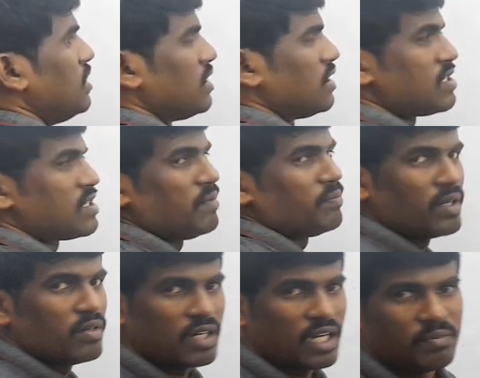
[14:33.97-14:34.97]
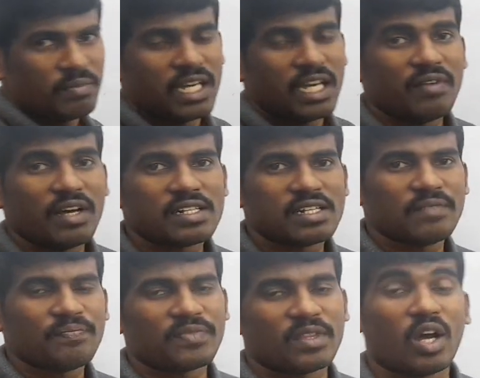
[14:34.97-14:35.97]
This compound can behave as a
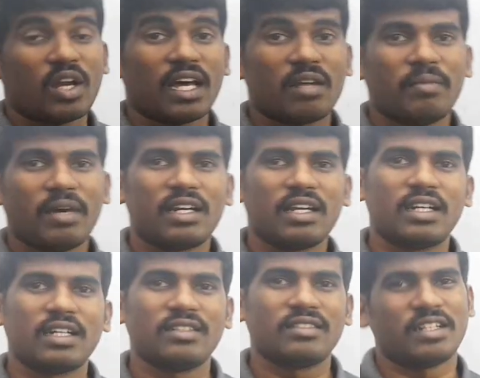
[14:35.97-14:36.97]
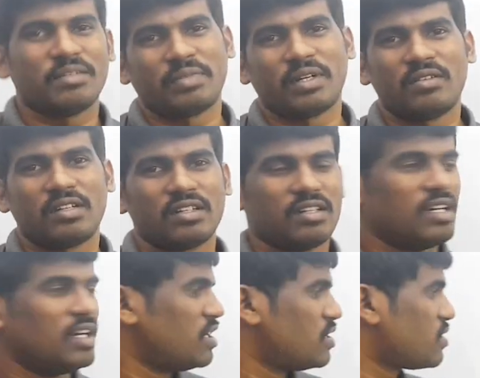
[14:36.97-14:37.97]
non-aromatic compound.
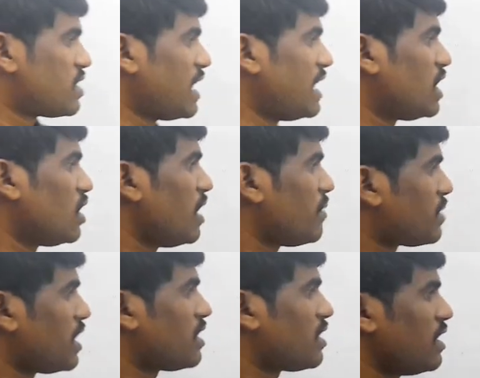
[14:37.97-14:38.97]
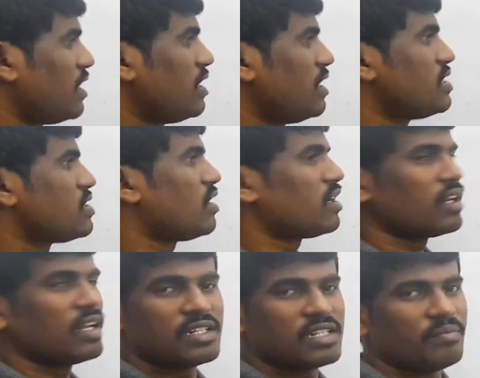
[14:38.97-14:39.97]
So cycloheptatriene is not an
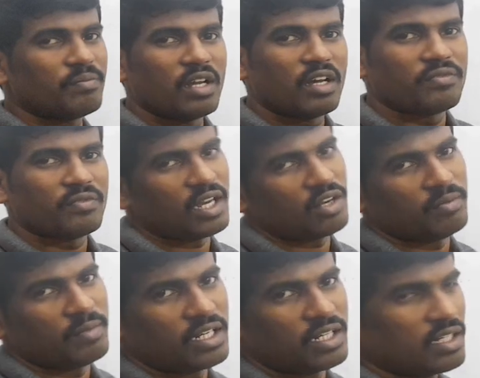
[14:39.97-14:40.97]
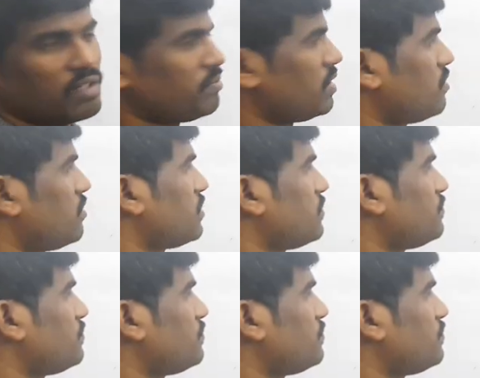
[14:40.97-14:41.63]
example of aromatic compound.